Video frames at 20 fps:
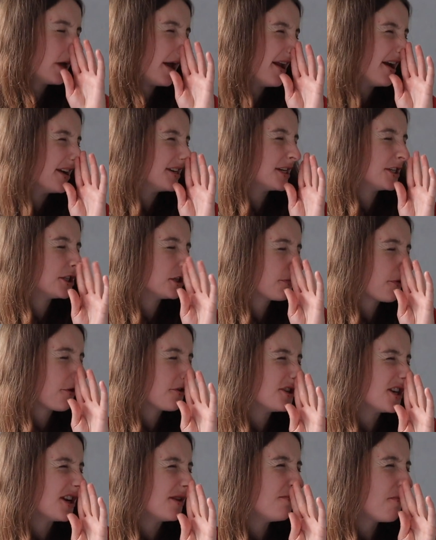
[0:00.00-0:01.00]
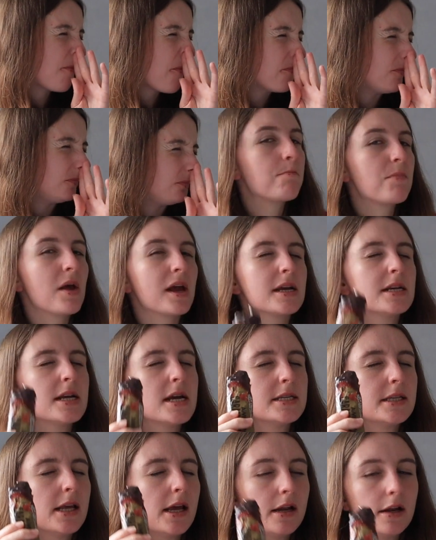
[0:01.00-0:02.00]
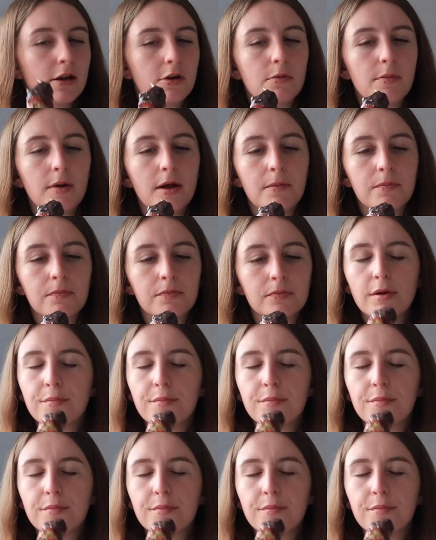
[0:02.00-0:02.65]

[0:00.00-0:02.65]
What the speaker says: Can I taste the protein? I can taste it a little bit,